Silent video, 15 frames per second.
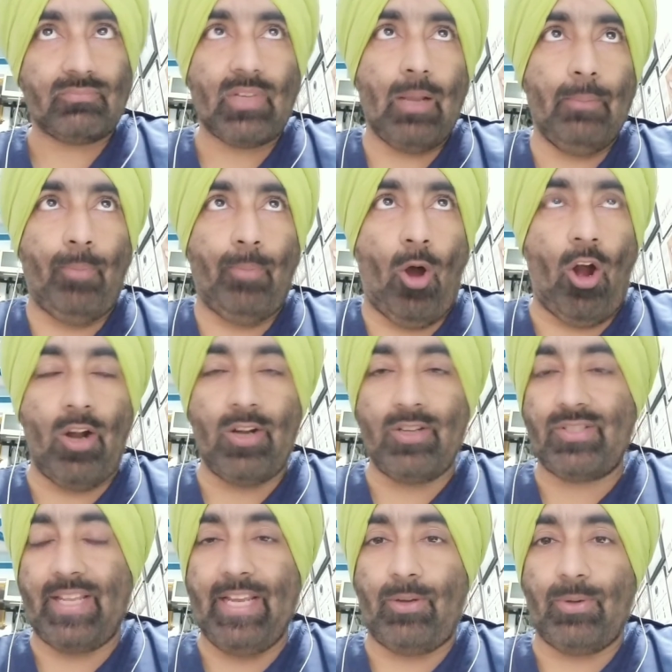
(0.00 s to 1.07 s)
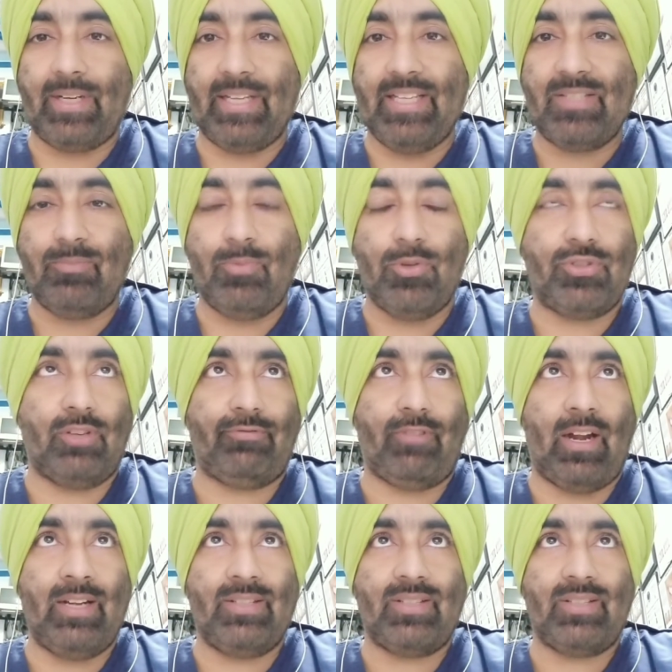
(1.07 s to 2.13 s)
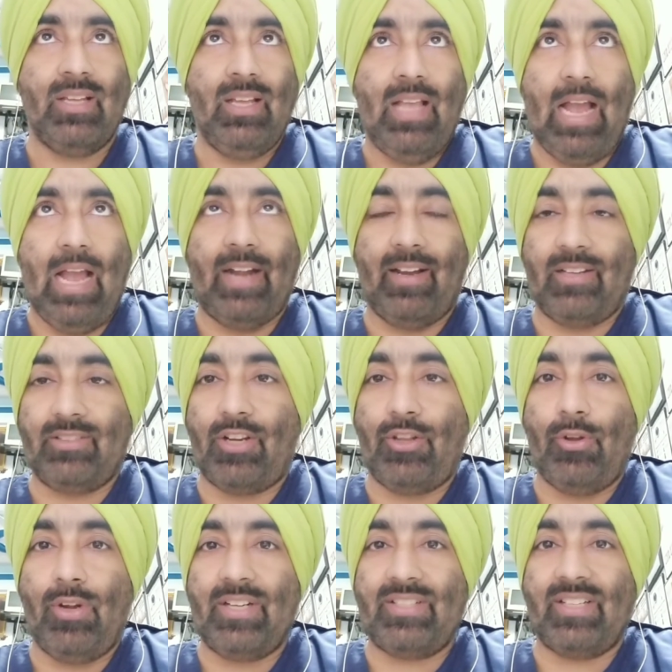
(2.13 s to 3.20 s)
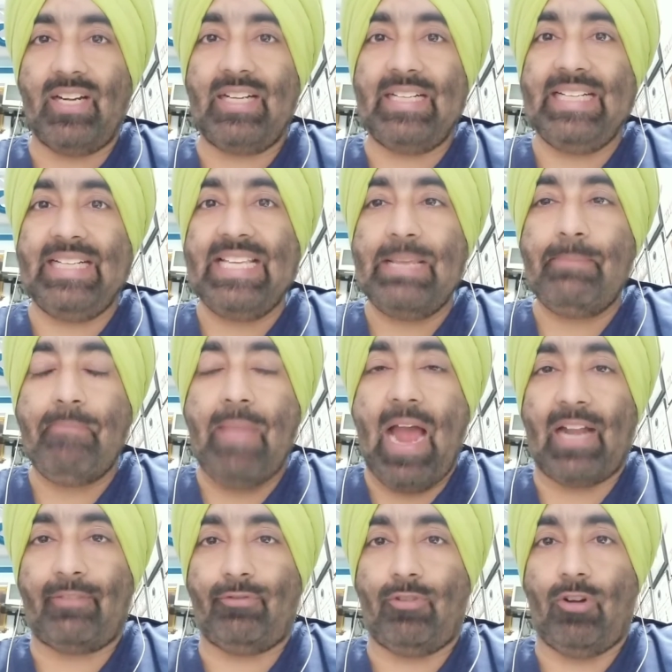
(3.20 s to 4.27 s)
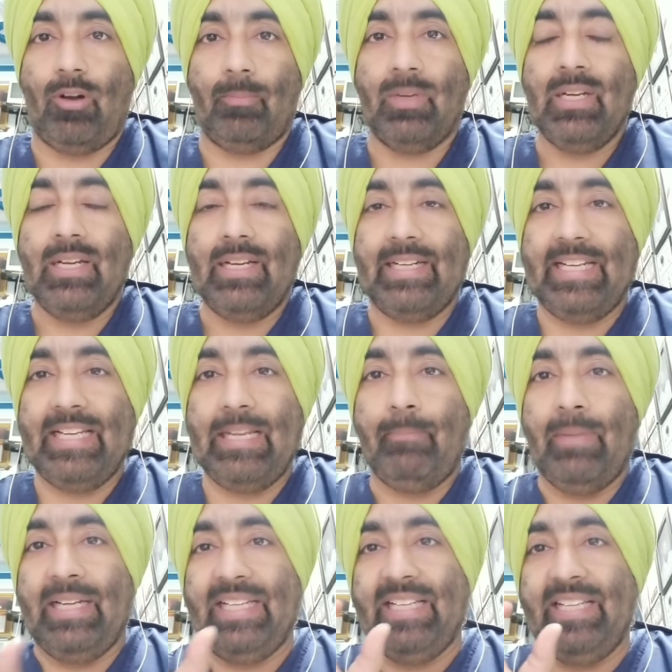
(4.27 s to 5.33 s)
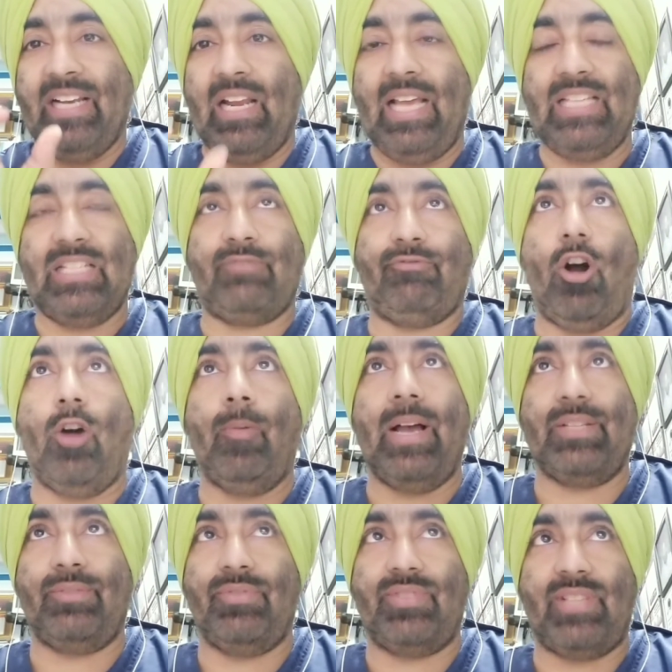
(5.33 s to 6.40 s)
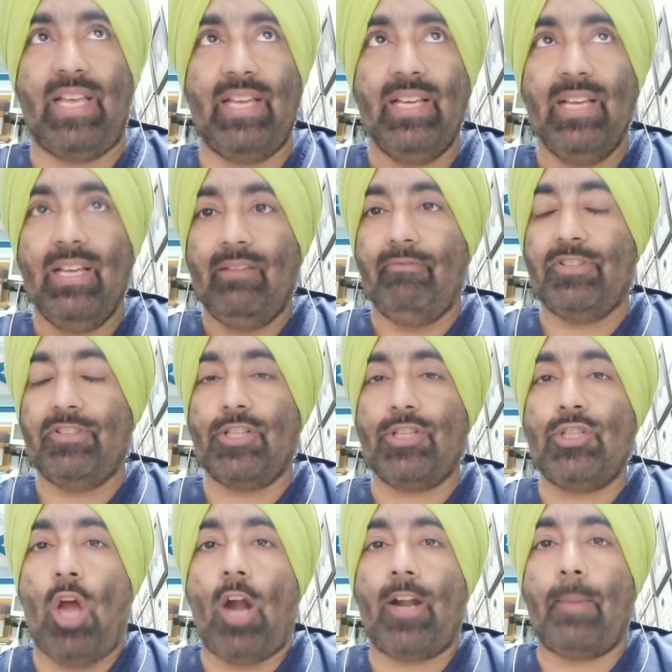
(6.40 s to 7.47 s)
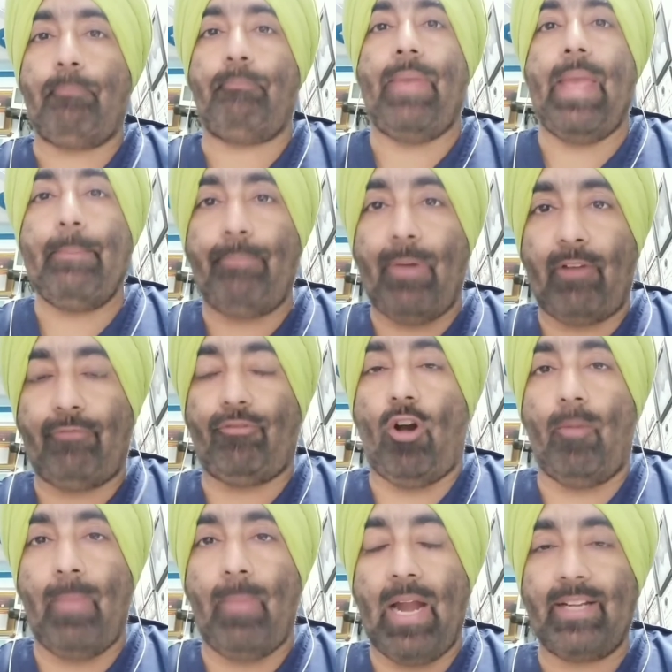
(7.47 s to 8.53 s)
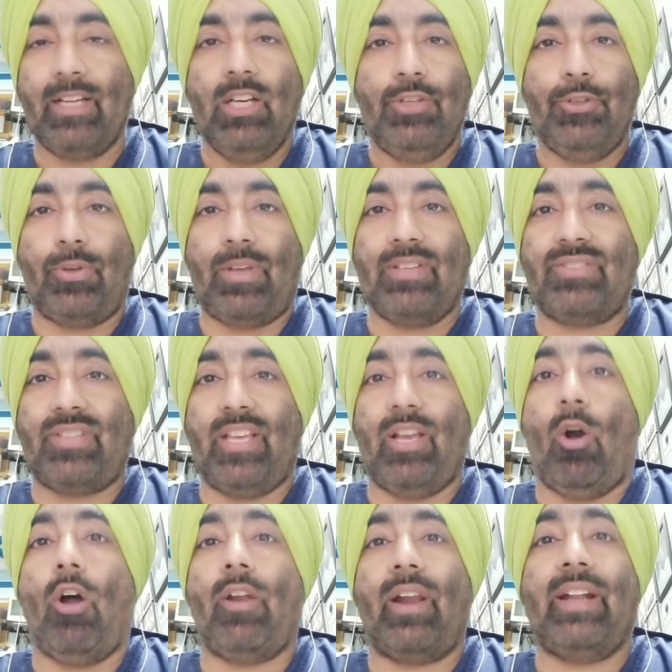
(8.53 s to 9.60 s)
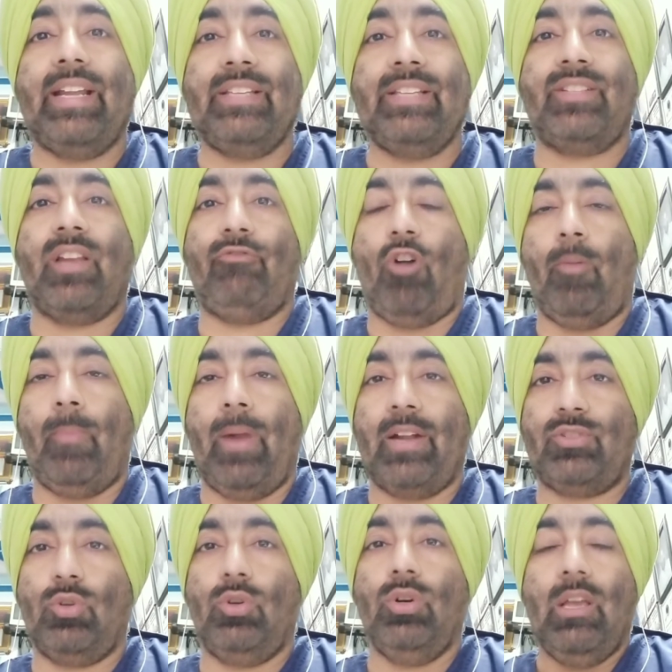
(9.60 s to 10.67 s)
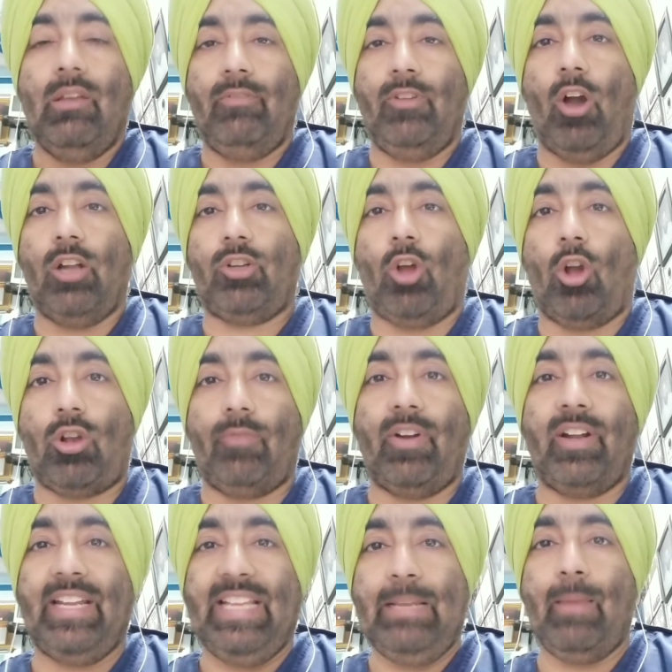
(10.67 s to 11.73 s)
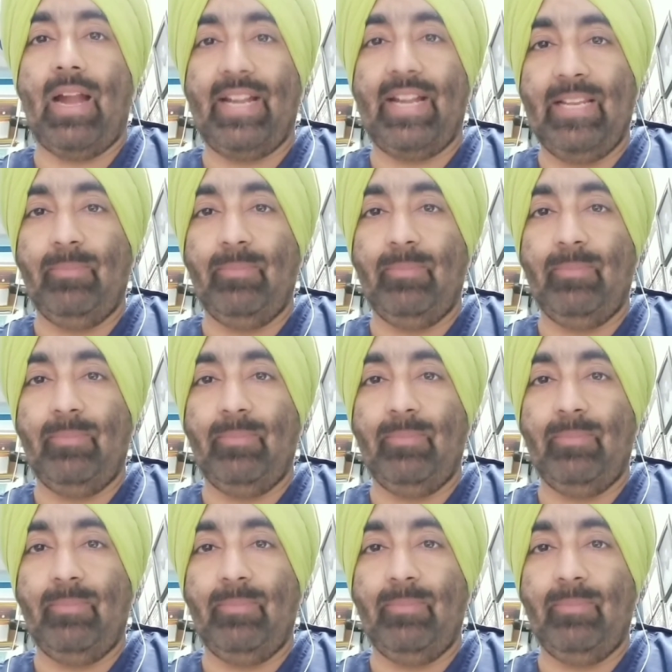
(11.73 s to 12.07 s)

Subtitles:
bonds, equities, mutual funds and other units in a Demat form, dematerialized form as you say, which is not a paper format, you can say, or a digital format. So we all talk of a Demat